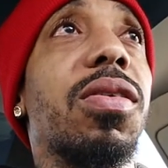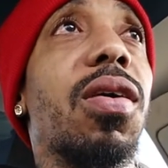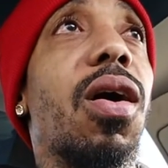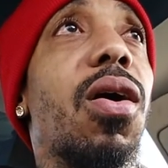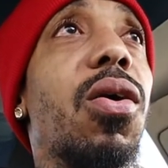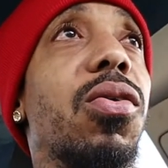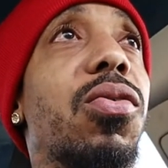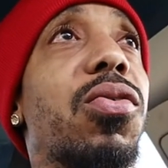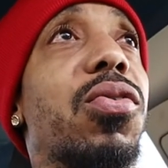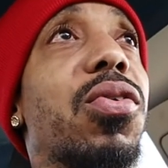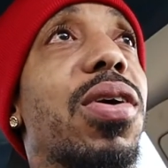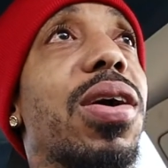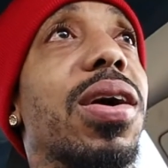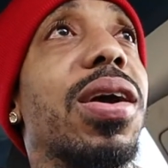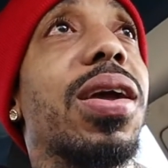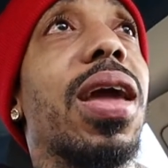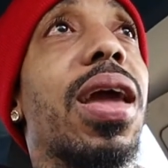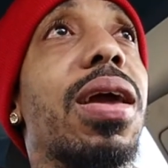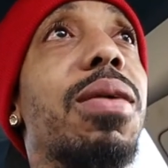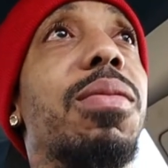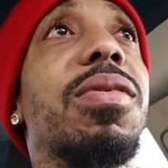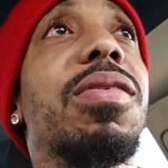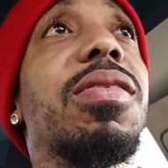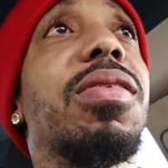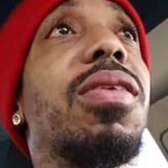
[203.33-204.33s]
tow truck
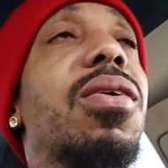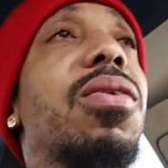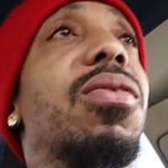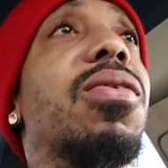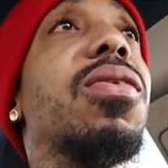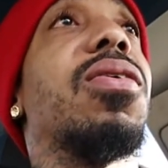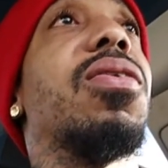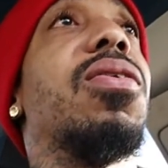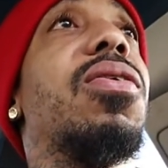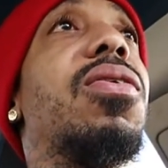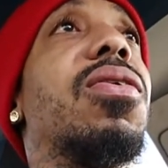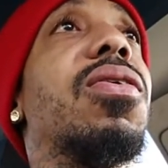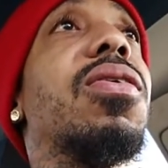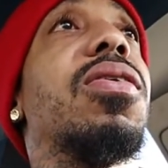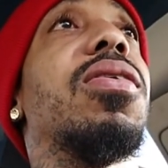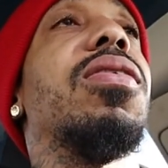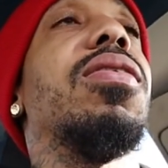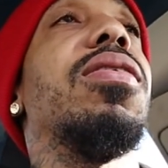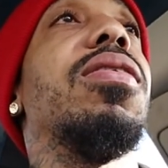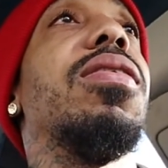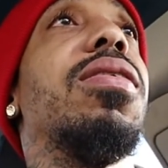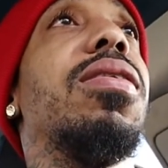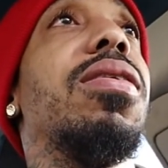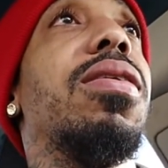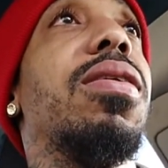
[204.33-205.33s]
came and stole the car,
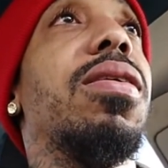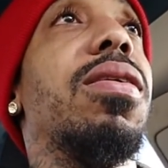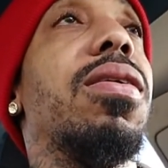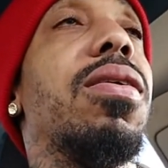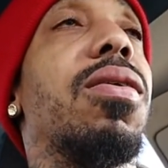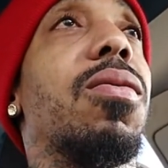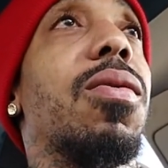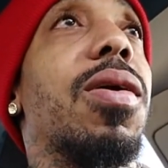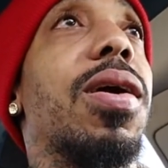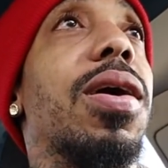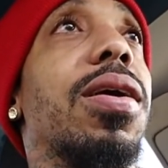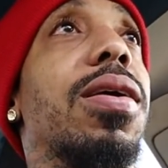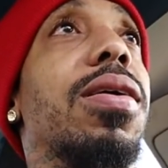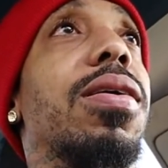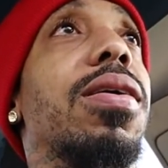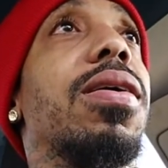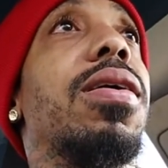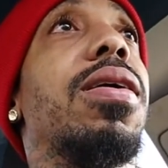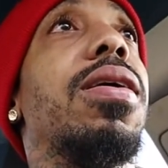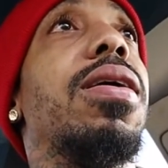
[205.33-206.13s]
right?